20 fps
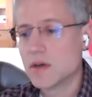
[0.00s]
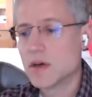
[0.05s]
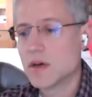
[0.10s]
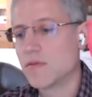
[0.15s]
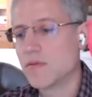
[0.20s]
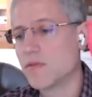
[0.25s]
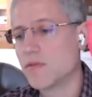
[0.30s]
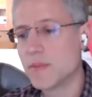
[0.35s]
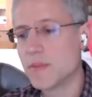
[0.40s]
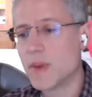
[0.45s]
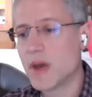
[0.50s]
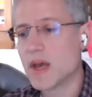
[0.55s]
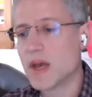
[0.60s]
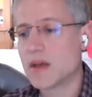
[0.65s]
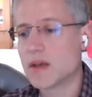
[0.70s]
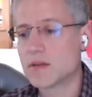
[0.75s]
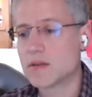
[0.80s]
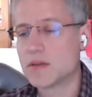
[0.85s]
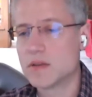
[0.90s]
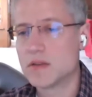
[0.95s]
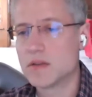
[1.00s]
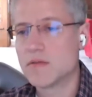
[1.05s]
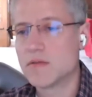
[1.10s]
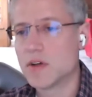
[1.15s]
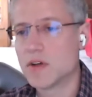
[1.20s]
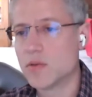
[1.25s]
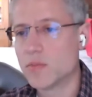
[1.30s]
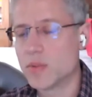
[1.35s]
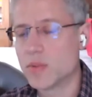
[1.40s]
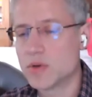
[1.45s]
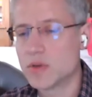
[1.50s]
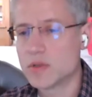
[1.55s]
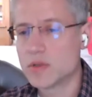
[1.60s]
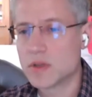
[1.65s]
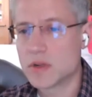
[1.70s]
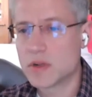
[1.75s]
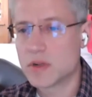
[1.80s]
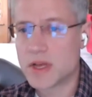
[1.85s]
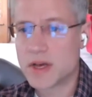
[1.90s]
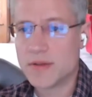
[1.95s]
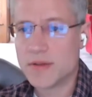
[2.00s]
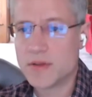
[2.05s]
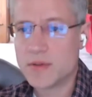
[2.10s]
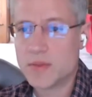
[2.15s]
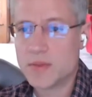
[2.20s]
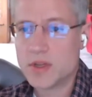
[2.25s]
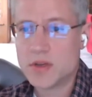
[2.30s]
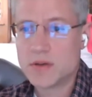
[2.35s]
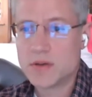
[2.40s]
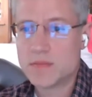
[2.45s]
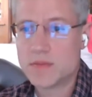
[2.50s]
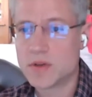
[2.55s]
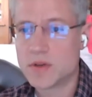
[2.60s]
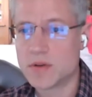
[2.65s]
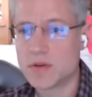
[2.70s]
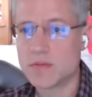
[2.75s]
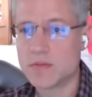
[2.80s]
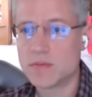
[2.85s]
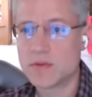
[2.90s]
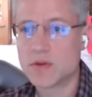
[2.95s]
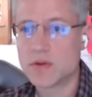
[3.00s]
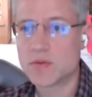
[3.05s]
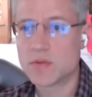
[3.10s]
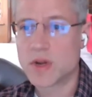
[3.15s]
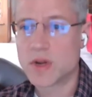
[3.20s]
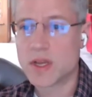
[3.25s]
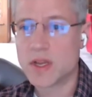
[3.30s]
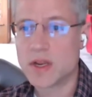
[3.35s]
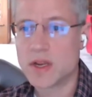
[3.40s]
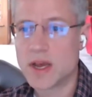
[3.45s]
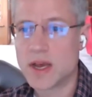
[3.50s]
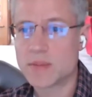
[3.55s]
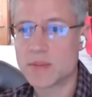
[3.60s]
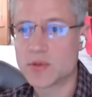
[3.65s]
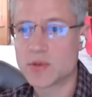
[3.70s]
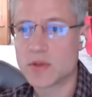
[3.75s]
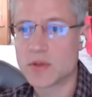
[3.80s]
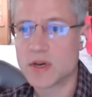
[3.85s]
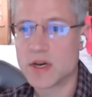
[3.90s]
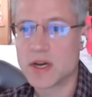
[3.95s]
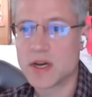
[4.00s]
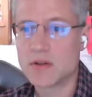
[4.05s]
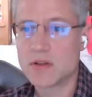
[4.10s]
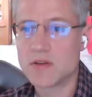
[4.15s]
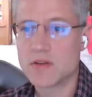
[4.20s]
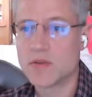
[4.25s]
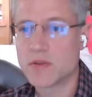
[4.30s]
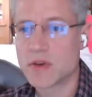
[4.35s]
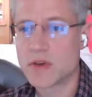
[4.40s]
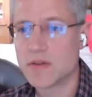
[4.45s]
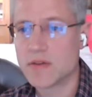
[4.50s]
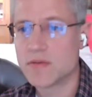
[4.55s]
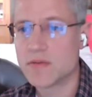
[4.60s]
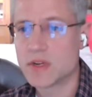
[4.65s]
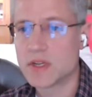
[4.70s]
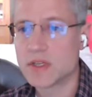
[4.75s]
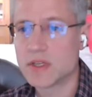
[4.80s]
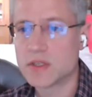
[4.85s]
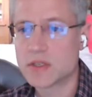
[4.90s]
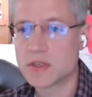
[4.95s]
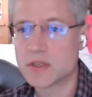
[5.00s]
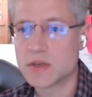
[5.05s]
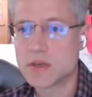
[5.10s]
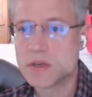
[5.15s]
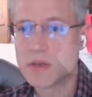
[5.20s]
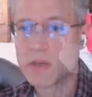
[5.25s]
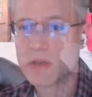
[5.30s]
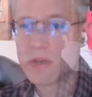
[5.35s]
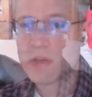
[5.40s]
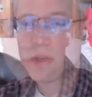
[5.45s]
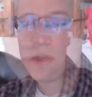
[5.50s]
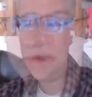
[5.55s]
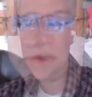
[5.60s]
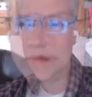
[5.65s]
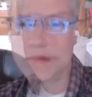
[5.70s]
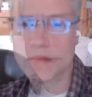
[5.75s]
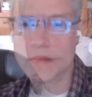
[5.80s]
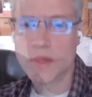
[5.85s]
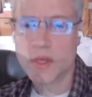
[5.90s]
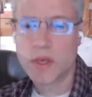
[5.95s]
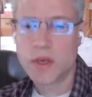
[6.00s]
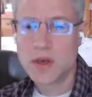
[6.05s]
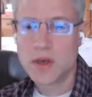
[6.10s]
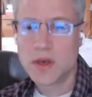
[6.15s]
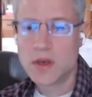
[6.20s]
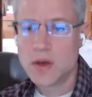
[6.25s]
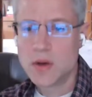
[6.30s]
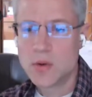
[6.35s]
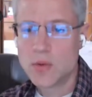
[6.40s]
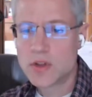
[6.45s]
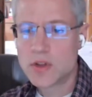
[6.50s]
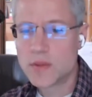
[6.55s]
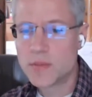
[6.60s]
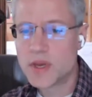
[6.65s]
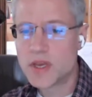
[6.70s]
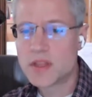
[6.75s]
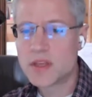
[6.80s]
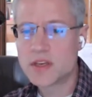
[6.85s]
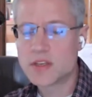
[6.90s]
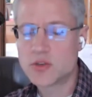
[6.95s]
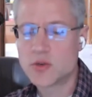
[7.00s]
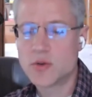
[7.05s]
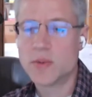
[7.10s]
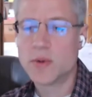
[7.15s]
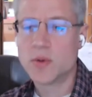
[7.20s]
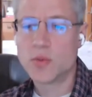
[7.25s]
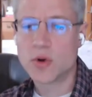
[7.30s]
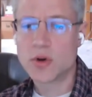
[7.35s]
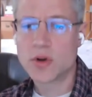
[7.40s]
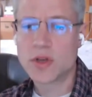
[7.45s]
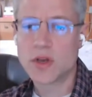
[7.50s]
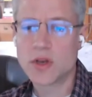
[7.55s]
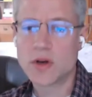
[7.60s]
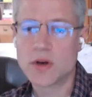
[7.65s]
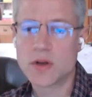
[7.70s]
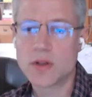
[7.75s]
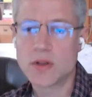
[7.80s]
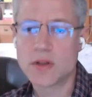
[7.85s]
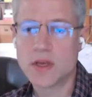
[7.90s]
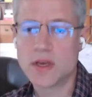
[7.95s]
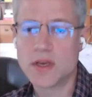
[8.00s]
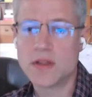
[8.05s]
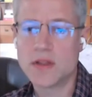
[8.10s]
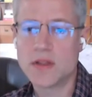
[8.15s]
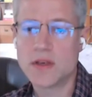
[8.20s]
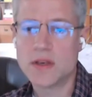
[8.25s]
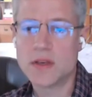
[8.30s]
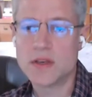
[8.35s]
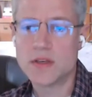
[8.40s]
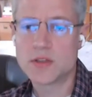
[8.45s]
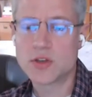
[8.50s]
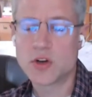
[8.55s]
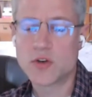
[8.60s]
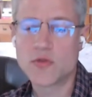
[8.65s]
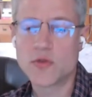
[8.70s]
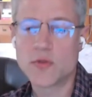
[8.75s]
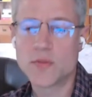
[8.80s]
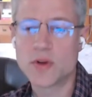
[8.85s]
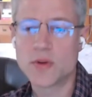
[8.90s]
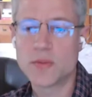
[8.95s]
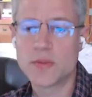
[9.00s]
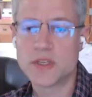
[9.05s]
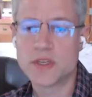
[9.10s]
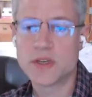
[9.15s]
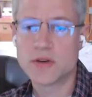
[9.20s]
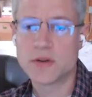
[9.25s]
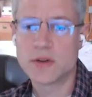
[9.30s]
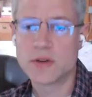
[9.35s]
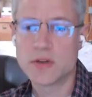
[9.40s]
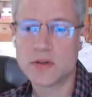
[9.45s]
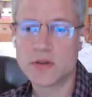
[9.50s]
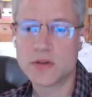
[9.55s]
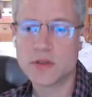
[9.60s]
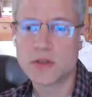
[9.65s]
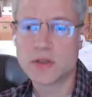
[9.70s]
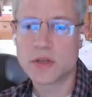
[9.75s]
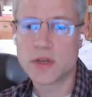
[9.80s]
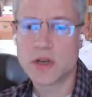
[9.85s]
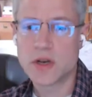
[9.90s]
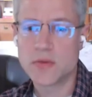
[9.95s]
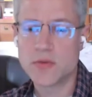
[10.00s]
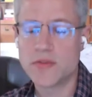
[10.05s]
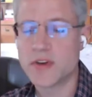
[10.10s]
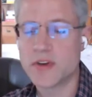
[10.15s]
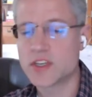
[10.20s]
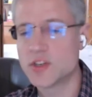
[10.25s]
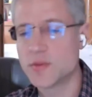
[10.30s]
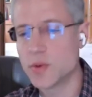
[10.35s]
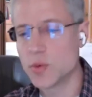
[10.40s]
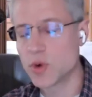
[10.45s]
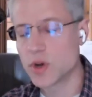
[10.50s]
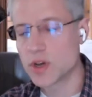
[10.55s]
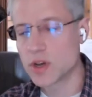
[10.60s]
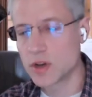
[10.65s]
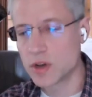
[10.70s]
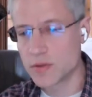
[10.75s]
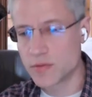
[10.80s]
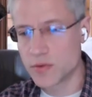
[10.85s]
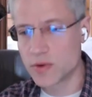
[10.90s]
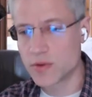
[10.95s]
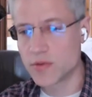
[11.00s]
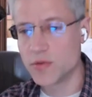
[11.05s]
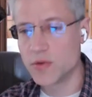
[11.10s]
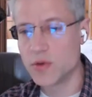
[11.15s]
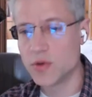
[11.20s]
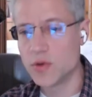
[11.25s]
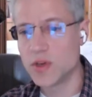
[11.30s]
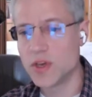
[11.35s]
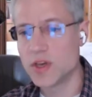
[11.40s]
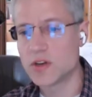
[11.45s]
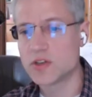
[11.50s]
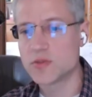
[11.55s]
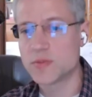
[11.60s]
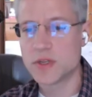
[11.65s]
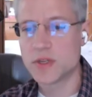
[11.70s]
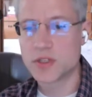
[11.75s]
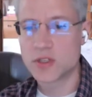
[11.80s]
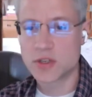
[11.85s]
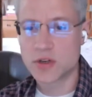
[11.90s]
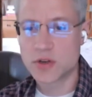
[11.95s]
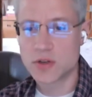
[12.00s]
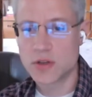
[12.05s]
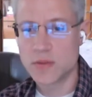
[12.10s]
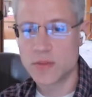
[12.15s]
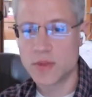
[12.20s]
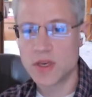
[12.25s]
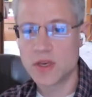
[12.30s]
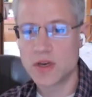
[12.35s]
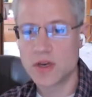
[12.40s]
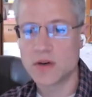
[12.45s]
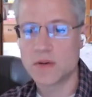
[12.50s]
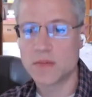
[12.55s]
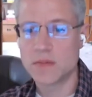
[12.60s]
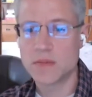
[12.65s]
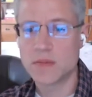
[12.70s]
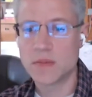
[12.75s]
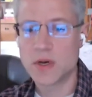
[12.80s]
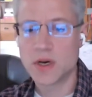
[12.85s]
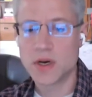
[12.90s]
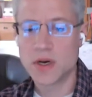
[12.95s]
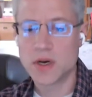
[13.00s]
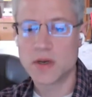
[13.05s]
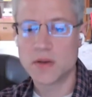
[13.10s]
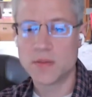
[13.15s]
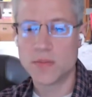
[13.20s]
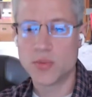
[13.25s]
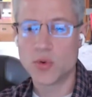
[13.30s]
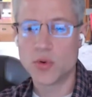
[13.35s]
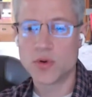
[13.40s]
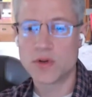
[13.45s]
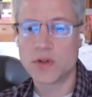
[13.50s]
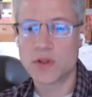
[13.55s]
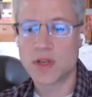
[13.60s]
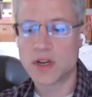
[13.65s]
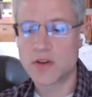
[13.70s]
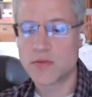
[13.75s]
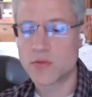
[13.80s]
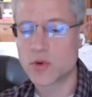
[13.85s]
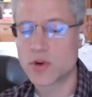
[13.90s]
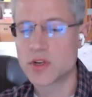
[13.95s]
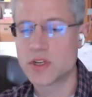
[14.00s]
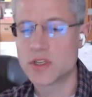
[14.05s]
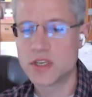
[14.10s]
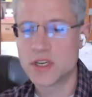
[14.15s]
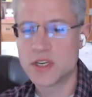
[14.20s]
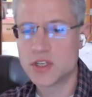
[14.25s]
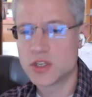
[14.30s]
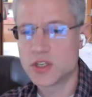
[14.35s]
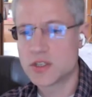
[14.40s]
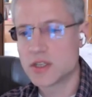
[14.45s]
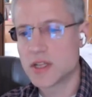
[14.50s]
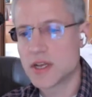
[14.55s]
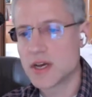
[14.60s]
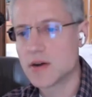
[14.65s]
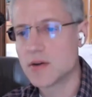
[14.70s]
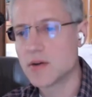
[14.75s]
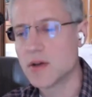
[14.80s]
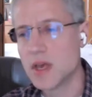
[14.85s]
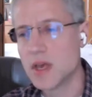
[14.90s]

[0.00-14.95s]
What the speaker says: feedback to the developers that allow them to write apps with a higher level of confidence. One of the big things we've been working on lately is software bill of materials. We've actually been working on it for a few years, but it's certainly become important to a lot of organizations now.